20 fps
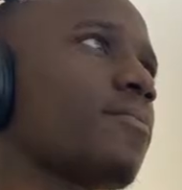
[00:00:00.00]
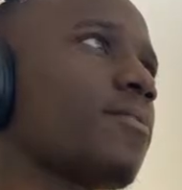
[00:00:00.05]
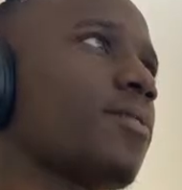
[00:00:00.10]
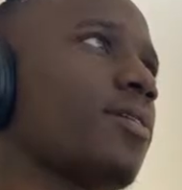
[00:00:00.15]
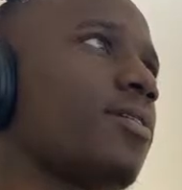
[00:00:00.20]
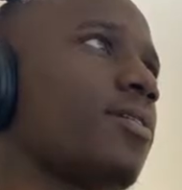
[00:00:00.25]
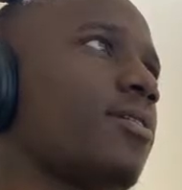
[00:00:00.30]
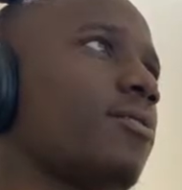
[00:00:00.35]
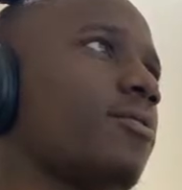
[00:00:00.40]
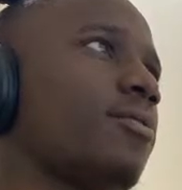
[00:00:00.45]

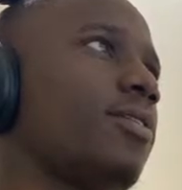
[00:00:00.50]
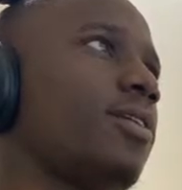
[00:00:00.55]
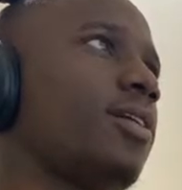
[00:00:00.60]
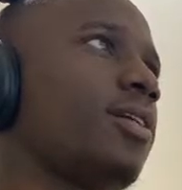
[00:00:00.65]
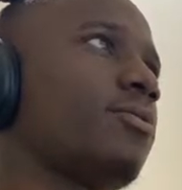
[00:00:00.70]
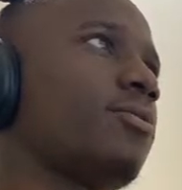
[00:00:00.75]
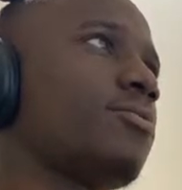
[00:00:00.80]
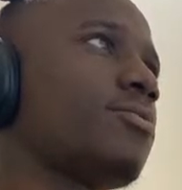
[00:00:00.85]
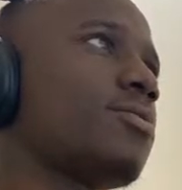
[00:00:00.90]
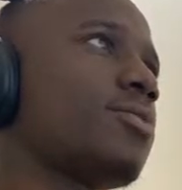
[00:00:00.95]
and I would
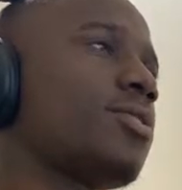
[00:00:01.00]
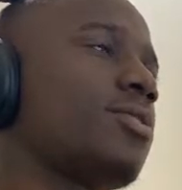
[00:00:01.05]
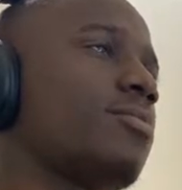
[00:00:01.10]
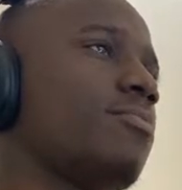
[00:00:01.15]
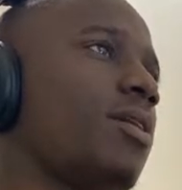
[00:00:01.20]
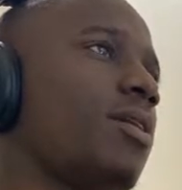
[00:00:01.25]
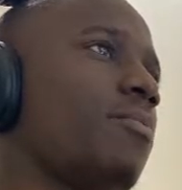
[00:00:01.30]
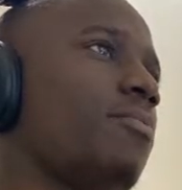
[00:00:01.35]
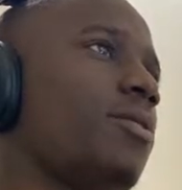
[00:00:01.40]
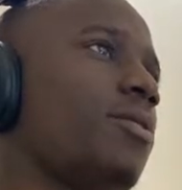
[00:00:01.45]
like to see
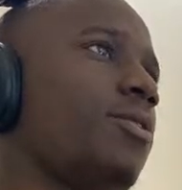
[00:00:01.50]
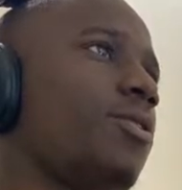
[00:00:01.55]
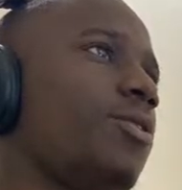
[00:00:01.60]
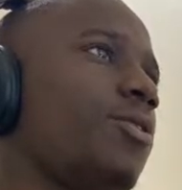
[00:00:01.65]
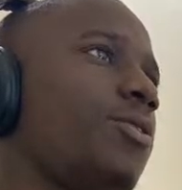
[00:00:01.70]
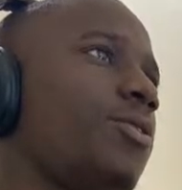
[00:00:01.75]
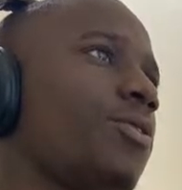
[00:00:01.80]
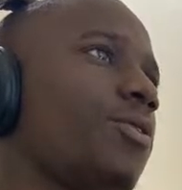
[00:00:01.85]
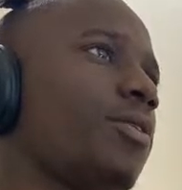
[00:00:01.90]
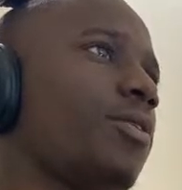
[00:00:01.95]
maybe New
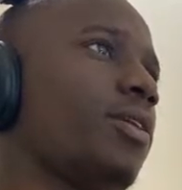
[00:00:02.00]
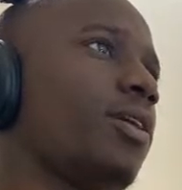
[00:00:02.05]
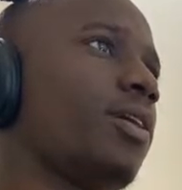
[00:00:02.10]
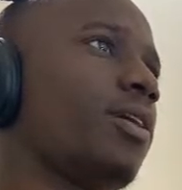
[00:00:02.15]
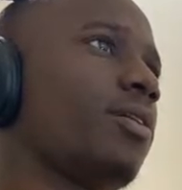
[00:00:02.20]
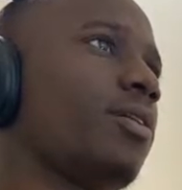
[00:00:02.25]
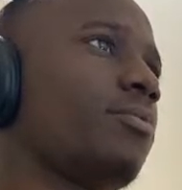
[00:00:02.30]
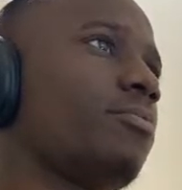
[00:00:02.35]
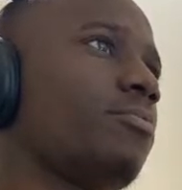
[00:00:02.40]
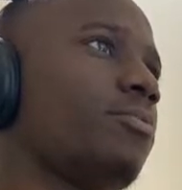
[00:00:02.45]
York like
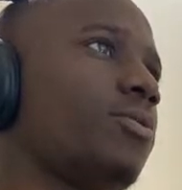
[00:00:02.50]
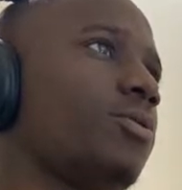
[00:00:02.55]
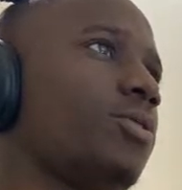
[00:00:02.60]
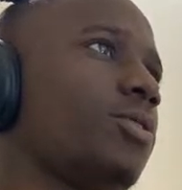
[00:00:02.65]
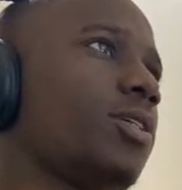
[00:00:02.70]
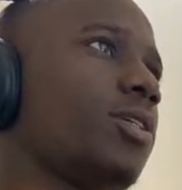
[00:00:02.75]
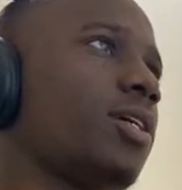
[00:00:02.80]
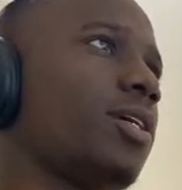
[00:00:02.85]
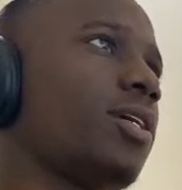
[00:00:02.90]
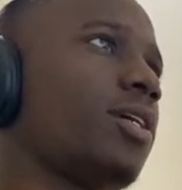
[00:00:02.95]
push
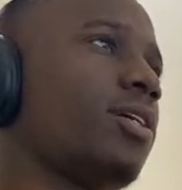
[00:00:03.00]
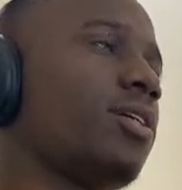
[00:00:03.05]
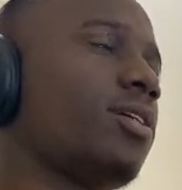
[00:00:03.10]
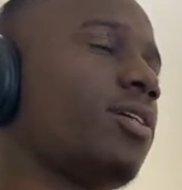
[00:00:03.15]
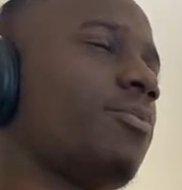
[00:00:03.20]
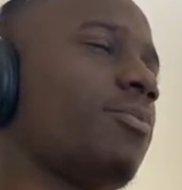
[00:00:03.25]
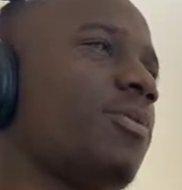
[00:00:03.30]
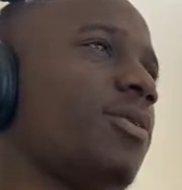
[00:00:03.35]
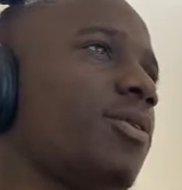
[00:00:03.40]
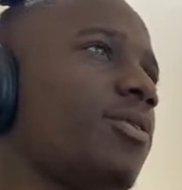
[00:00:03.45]
higher.
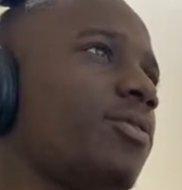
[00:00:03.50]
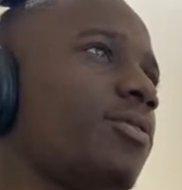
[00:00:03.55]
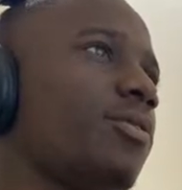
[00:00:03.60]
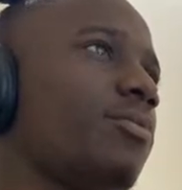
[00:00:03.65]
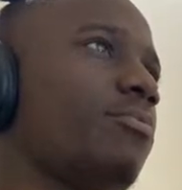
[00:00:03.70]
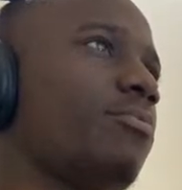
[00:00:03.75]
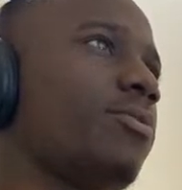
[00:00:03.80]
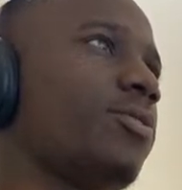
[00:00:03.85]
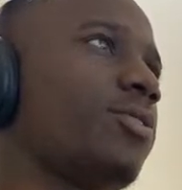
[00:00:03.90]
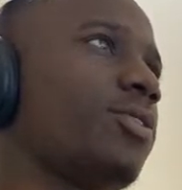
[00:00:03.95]
I mean
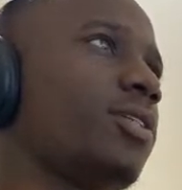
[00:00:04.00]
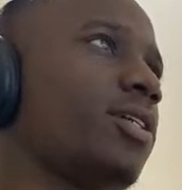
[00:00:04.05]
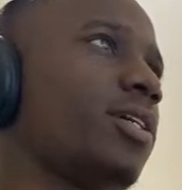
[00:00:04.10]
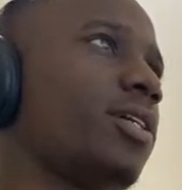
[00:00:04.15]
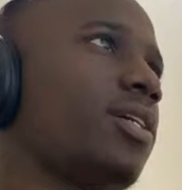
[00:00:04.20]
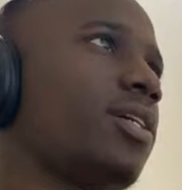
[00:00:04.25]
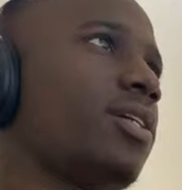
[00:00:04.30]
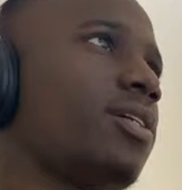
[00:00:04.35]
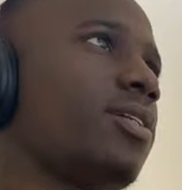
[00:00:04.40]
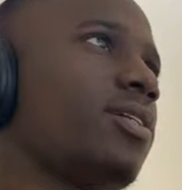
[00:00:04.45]
London push
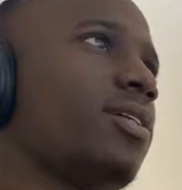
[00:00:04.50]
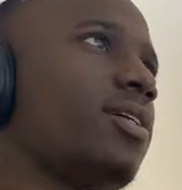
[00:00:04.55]
higher,